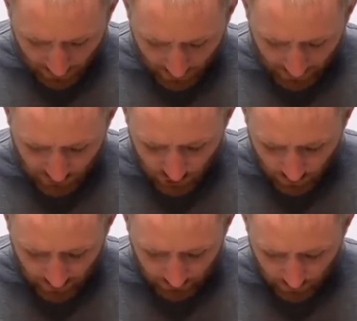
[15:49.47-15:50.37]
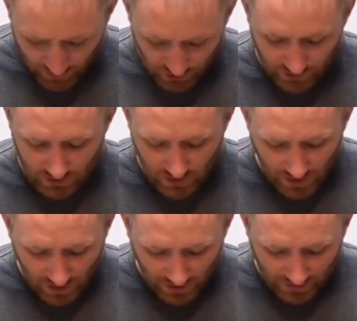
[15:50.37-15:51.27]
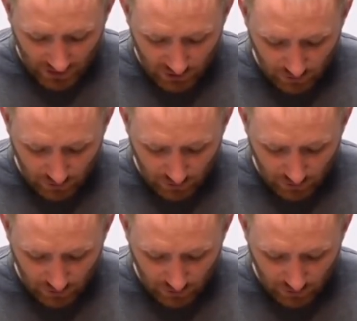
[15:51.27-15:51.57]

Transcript: I can show information. I can actually